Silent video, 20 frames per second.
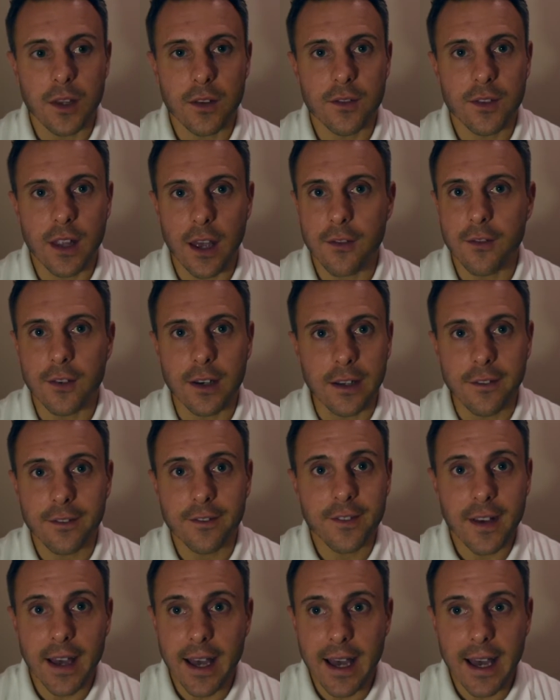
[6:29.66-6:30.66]
Definitely
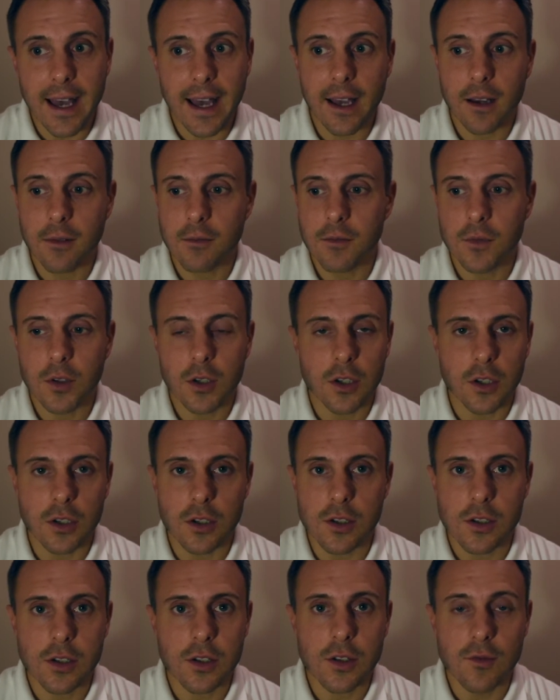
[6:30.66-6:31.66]
fair,
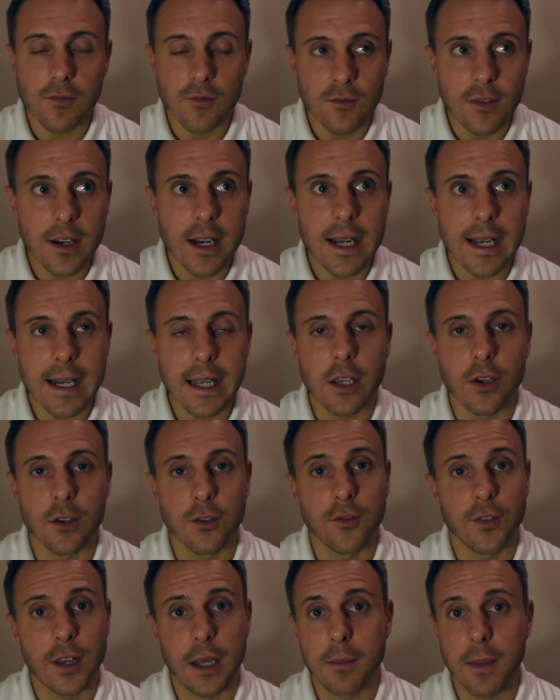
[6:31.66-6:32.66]
good, really good
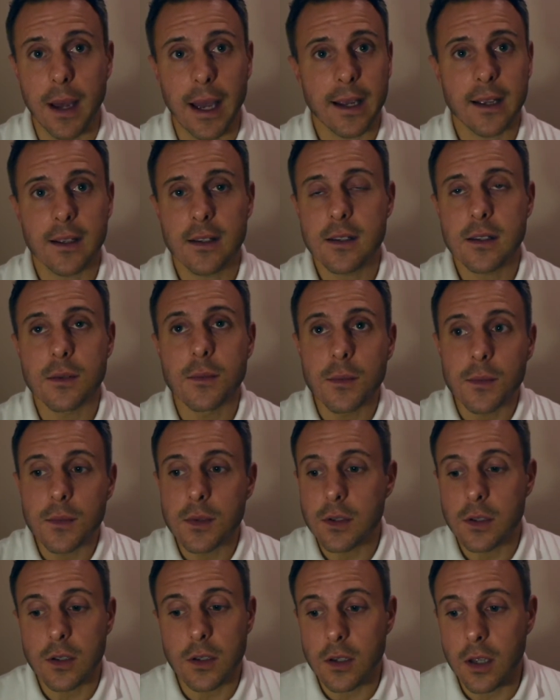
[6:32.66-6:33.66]
feedback. Some,
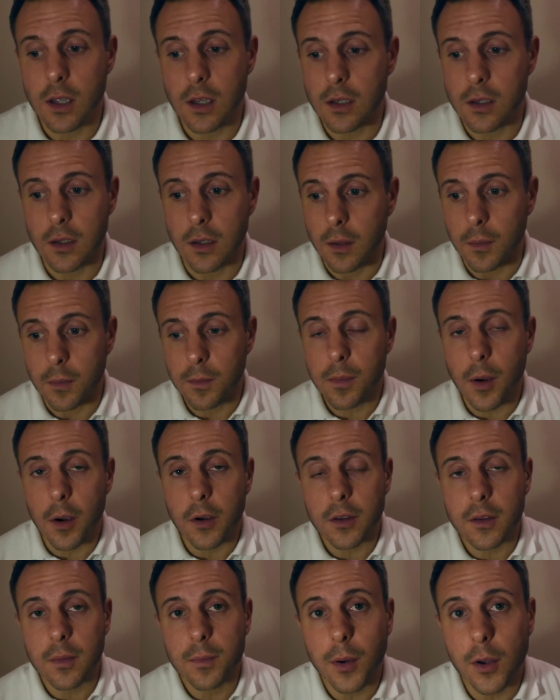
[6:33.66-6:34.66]

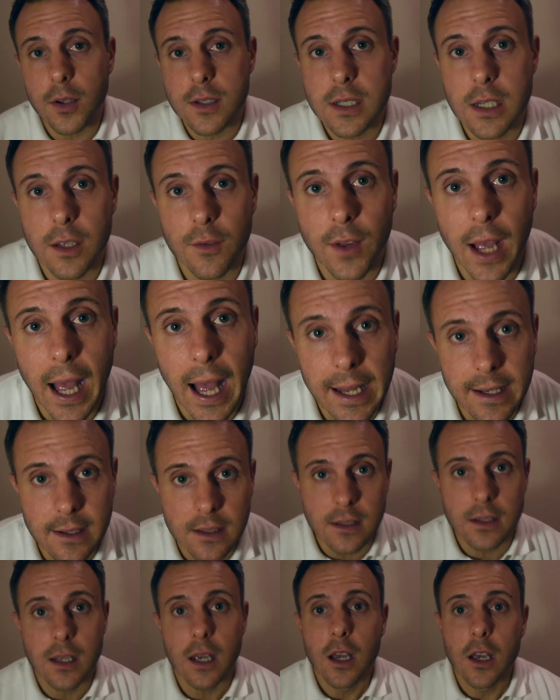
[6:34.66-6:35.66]
both positive
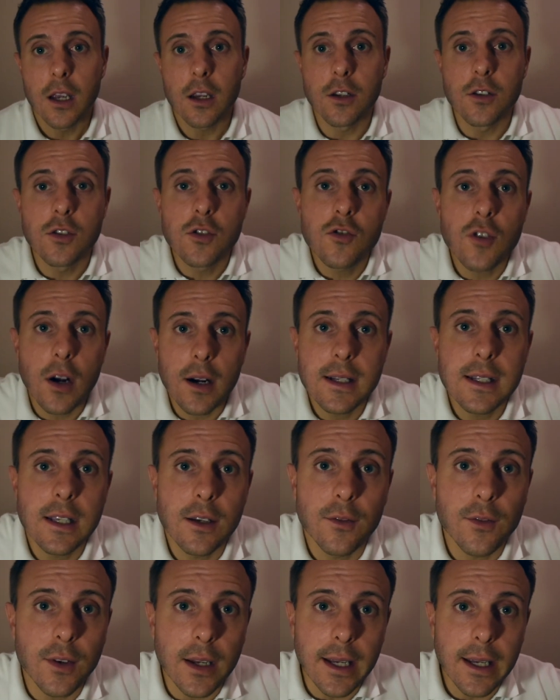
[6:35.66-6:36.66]
and
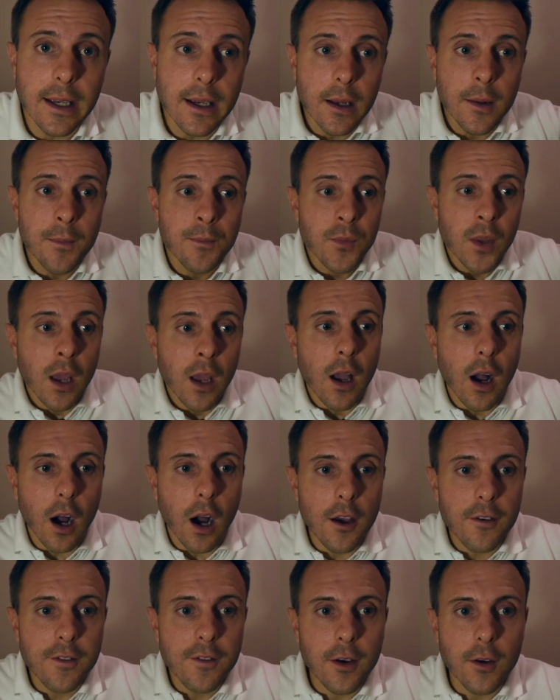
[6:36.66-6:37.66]
constructively.
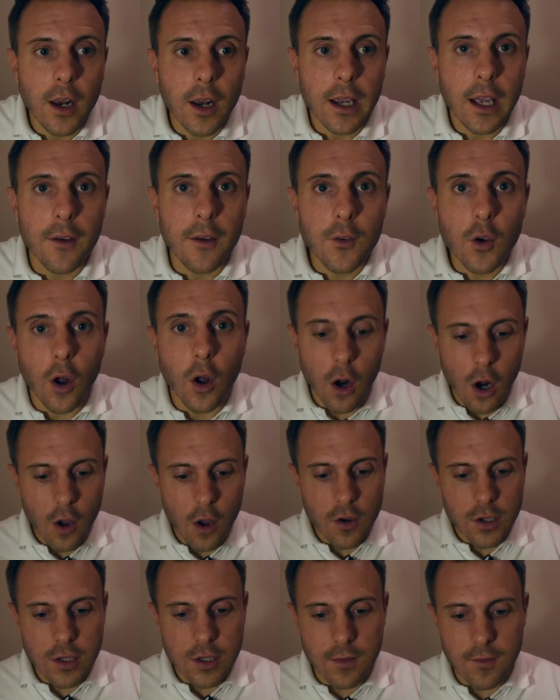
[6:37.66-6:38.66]
I feel like I've got
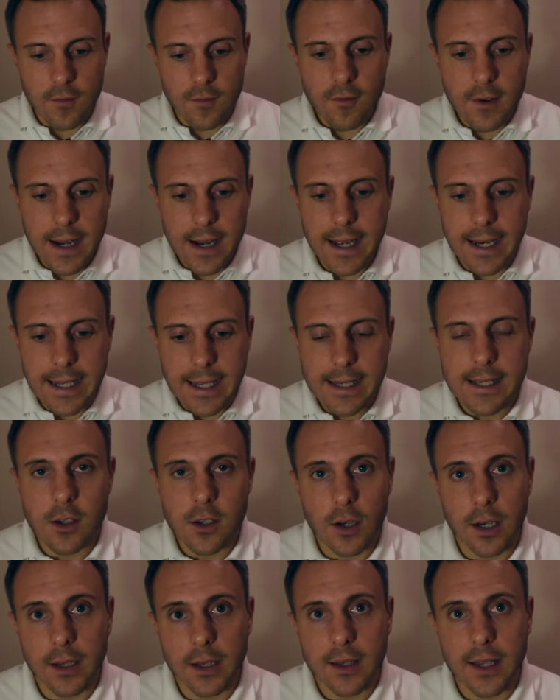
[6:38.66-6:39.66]
some really
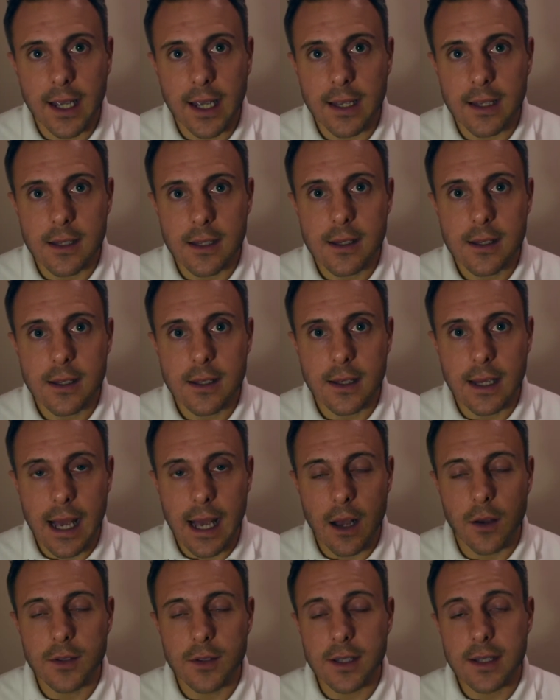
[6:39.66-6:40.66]
solid things
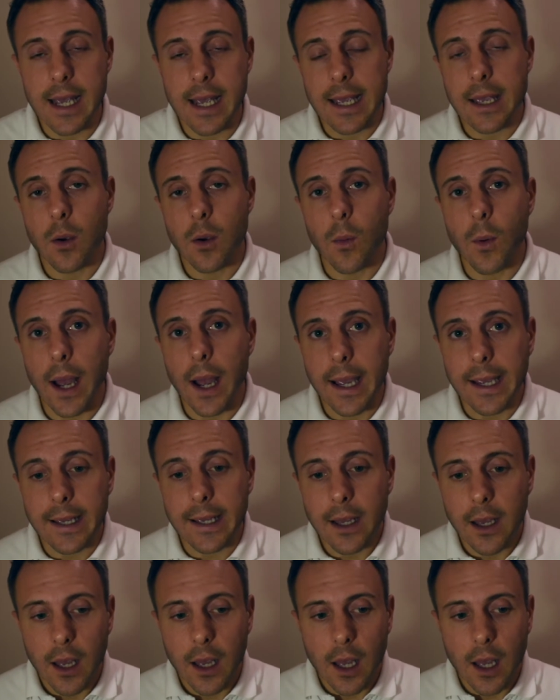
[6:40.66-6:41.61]
now to take away.